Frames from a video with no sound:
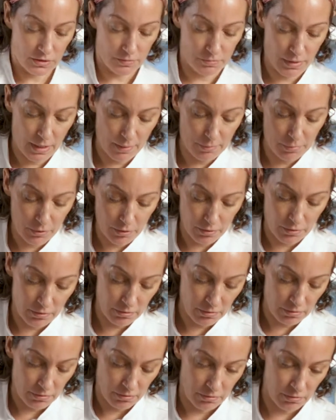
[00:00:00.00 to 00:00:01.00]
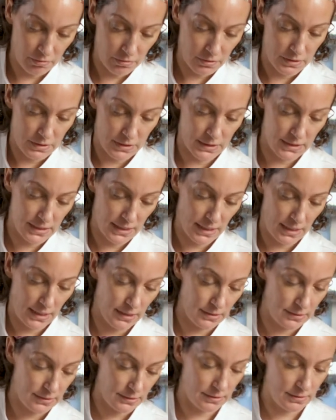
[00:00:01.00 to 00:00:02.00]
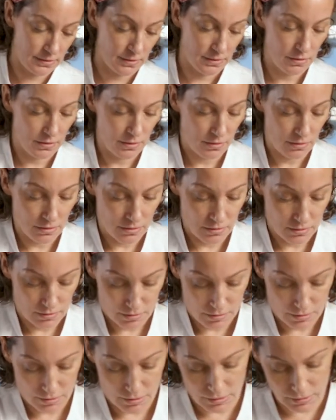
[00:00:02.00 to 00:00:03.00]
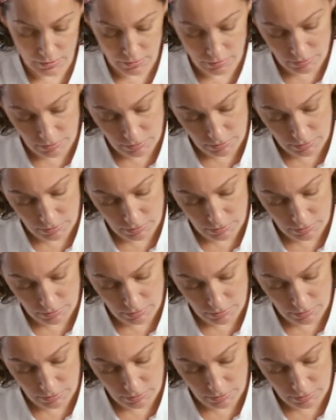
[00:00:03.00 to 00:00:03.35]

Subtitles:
and pepper to taste. All right.